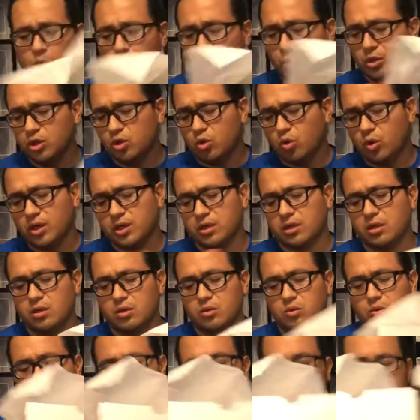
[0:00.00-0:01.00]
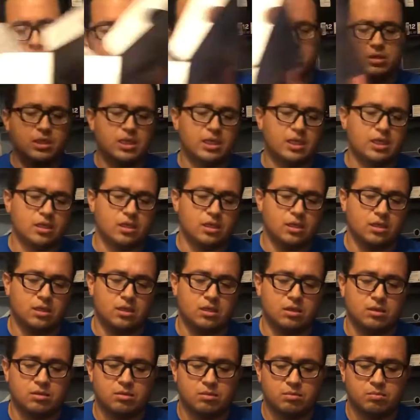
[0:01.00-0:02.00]
Real quick note,
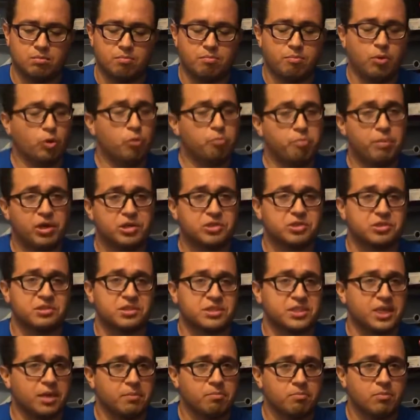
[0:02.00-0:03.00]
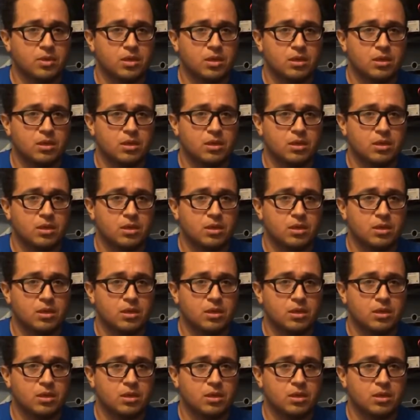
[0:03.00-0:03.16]
both pairs are the same.